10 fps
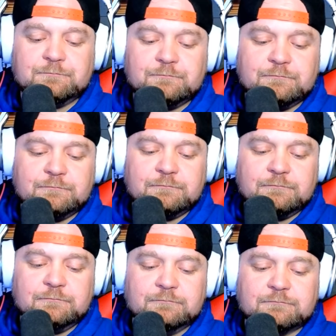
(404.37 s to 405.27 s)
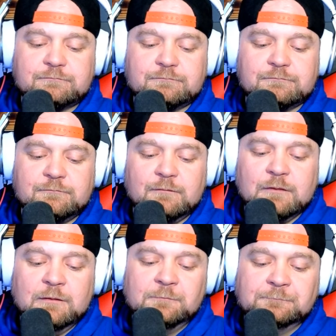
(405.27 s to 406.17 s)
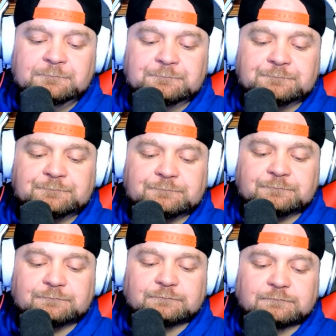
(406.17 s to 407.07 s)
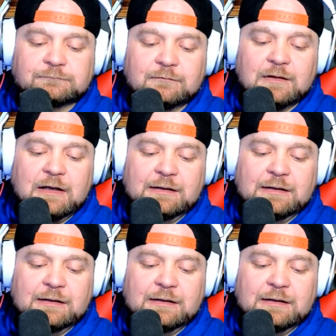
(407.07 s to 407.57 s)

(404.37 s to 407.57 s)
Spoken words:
(not speaking)